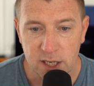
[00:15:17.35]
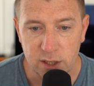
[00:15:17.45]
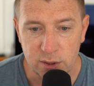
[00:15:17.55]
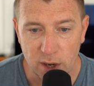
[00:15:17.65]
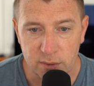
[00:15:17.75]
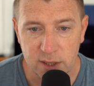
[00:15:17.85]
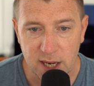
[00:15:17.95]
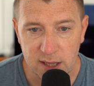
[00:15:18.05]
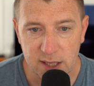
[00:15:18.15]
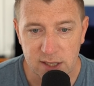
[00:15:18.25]
You don't
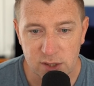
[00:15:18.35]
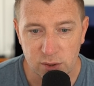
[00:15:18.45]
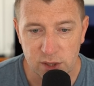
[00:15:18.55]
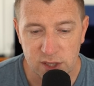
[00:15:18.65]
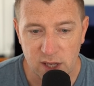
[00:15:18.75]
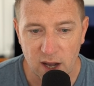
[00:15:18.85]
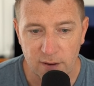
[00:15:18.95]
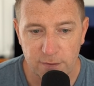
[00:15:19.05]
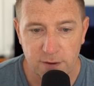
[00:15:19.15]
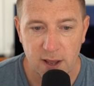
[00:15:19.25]
get this sort of
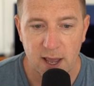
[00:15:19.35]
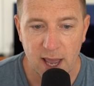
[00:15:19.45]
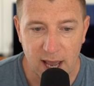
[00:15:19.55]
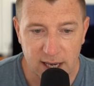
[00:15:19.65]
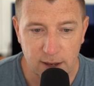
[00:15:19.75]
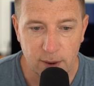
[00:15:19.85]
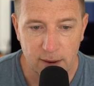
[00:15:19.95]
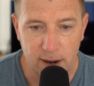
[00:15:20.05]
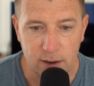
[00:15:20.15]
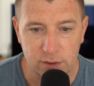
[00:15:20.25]
stuff
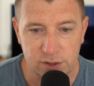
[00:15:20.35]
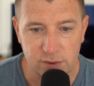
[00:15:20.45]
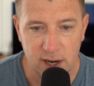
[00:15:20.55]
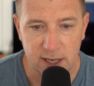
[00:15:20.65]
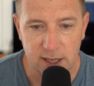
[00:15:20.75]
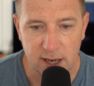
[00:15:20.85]
anywhere else, right?